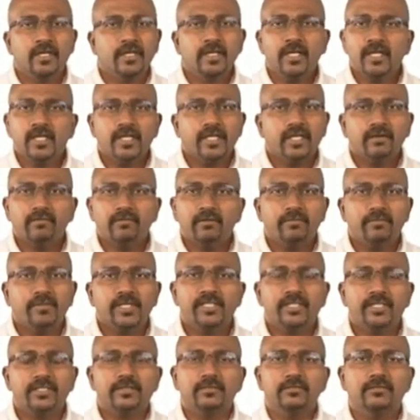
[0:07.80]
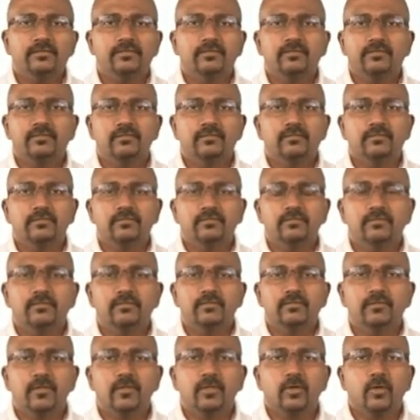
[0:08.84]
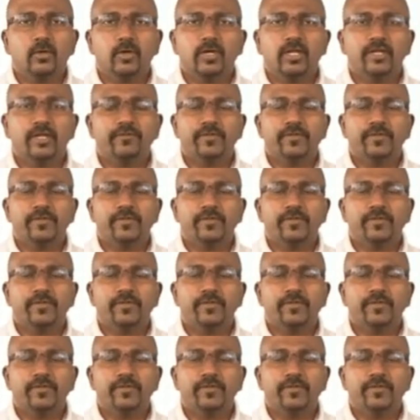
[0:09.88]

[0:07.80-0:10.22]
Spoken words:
He never measured local